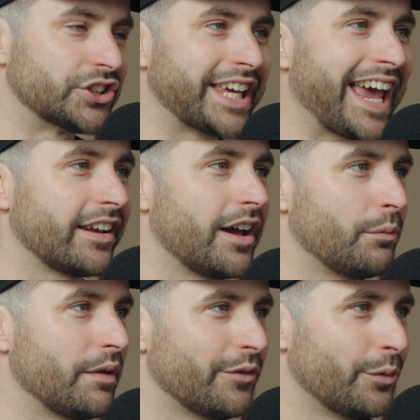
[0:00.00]
again,
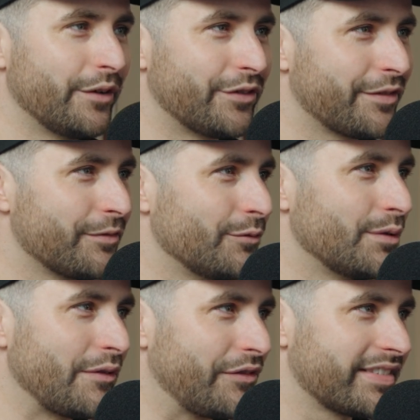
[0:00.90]
with
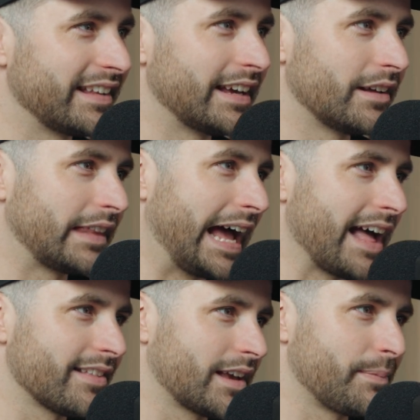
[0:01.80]
a facility that
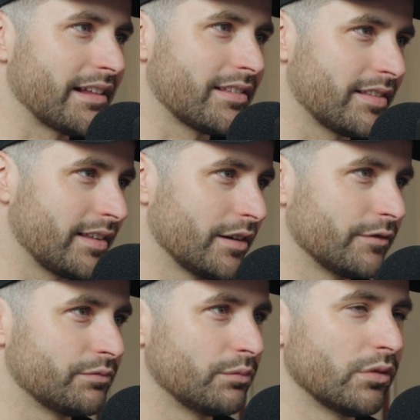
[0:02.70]
has a capacity
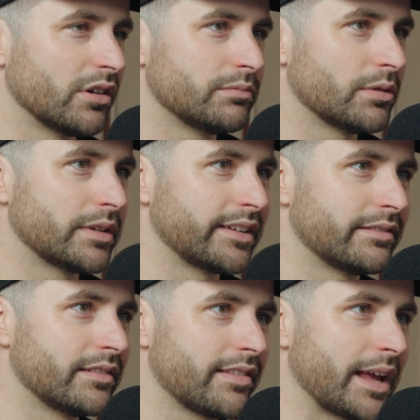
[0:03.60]
of what, probably
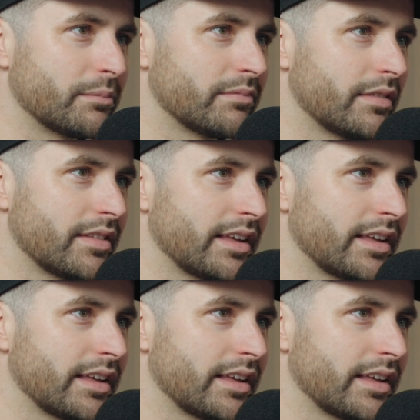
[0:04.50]
same as